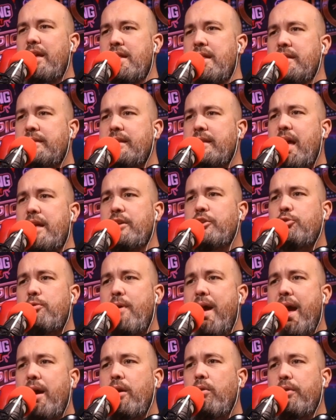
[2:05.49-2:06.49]
inside
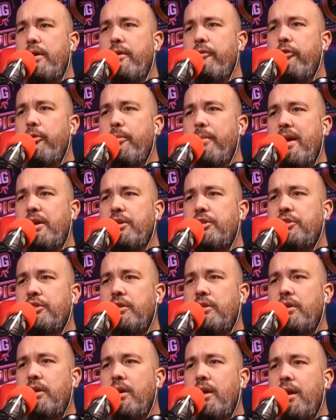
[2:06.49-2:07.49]
track on
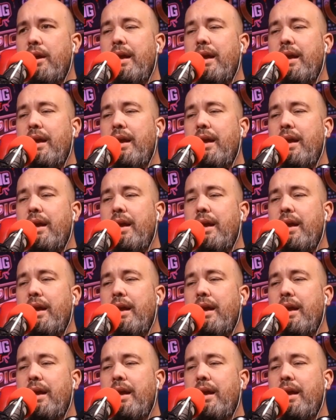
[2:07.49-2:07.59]
information.